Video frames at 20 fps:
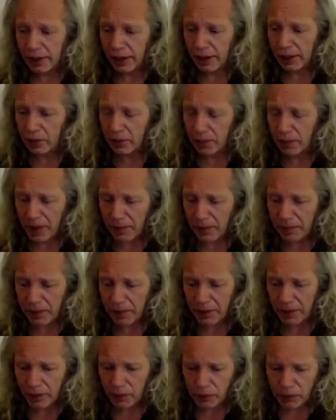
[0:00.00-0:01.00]
I
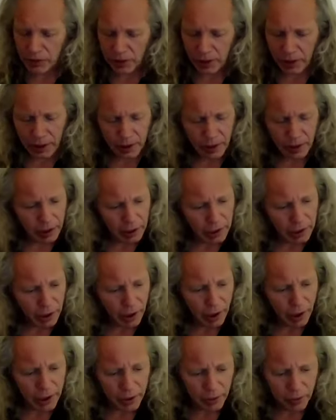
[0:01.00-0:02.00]
remember there was a
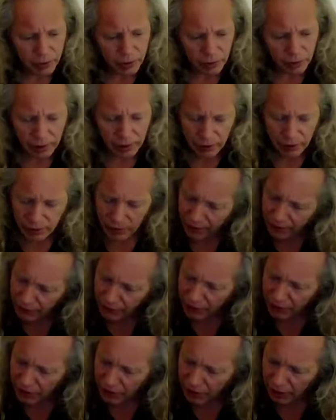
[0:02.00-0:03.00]
guy who was on, he was having
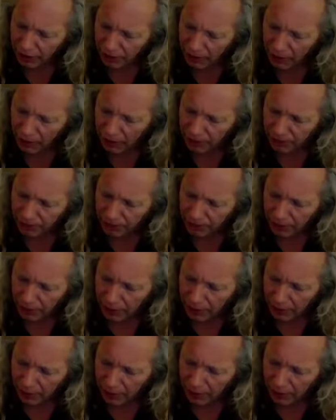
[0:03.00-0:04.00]
his chemo,
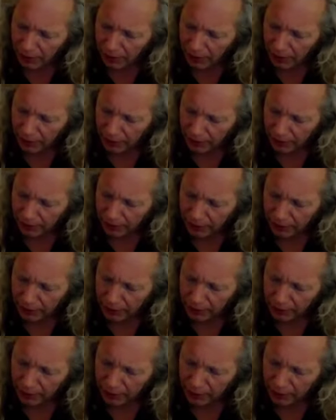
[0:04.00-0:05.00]
and
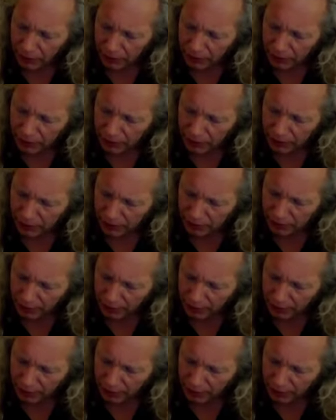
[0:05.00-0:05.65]
he was